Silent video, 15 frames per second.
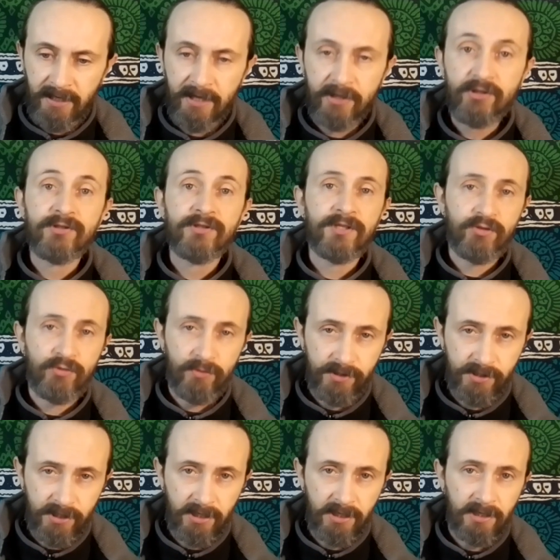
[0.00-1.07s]
the answers that you are
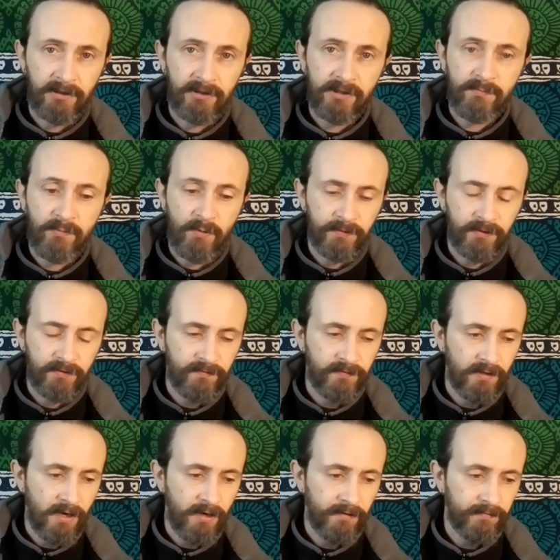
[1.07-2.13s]
seeking at this moment of
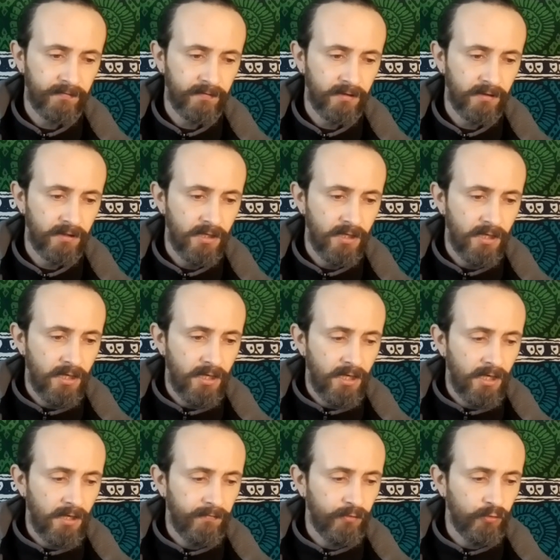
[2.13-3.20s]
your life.
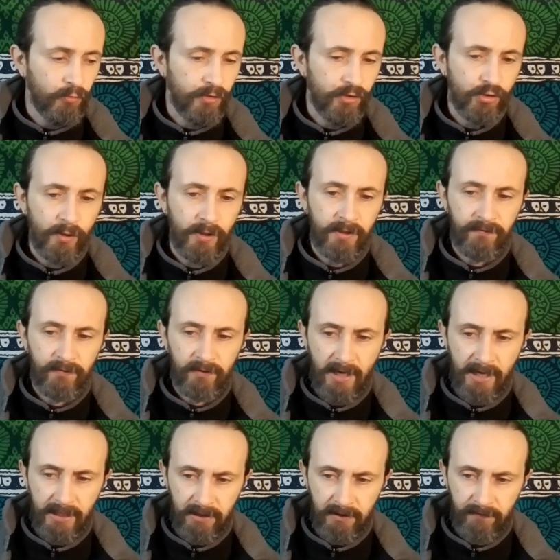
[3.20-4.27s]
If you do enjoy it, if you
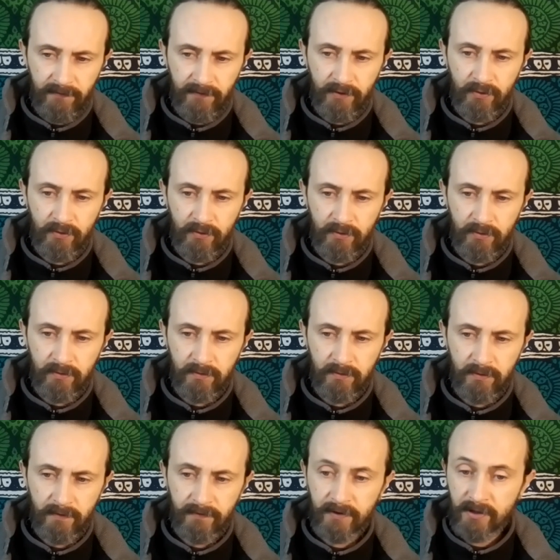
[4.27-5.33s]
like it, if you
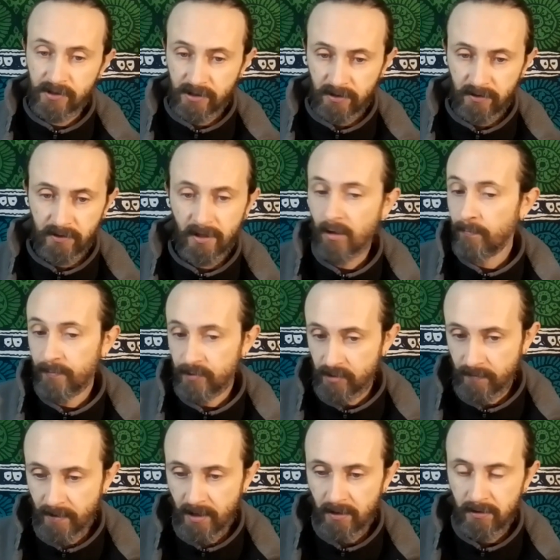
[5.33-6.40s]
if this helped you
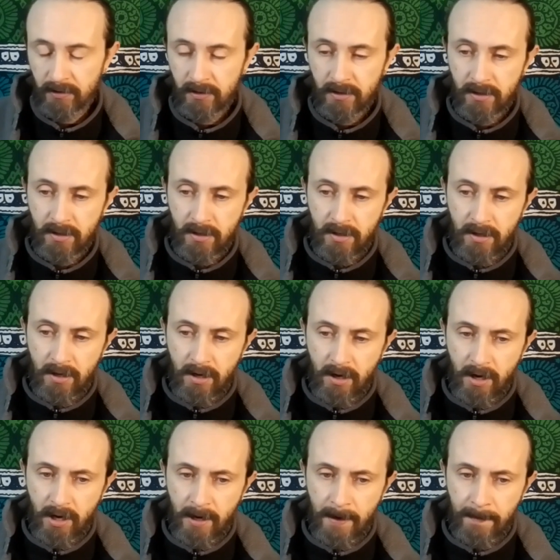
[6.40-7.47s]
somehow,
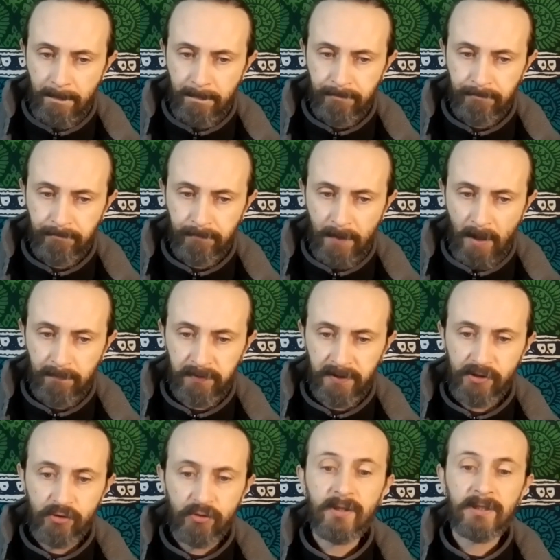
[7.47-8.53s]
uh,
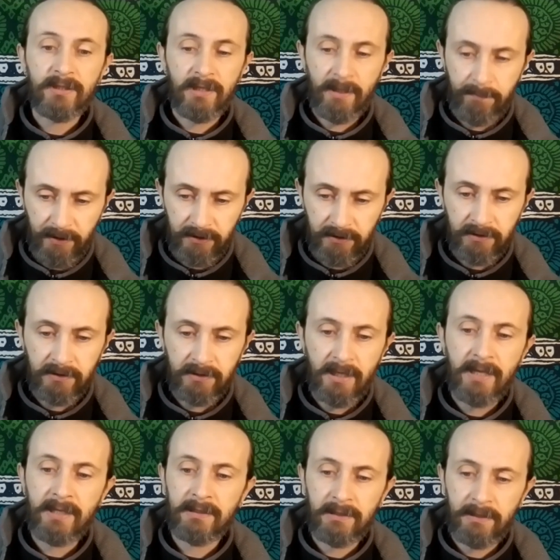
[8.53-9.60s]
please do hit the like button
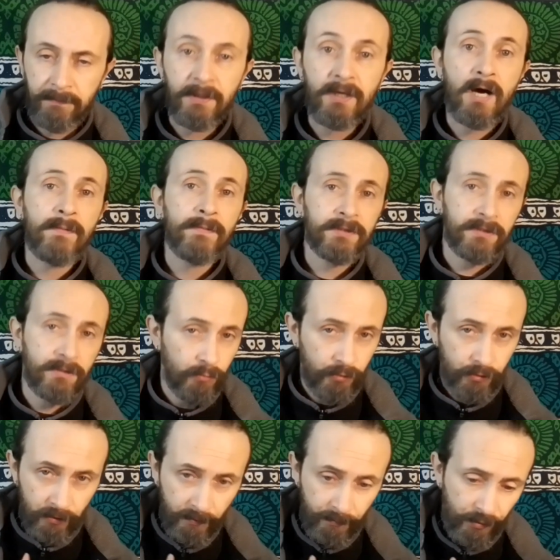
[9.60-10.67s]
and leave me a comment. I would
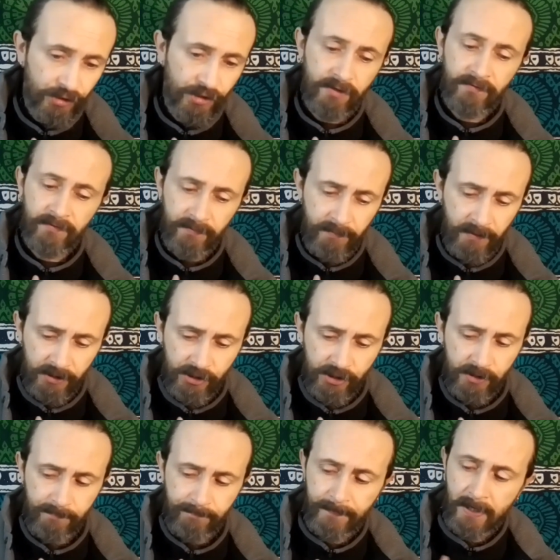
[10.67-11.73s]
truly appreciate it very
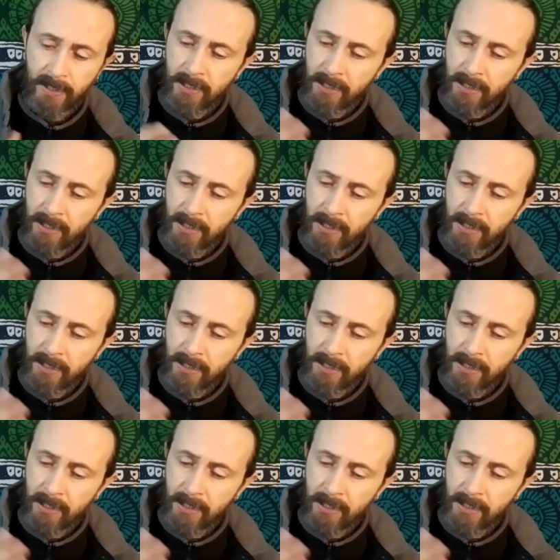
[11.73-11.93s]
much.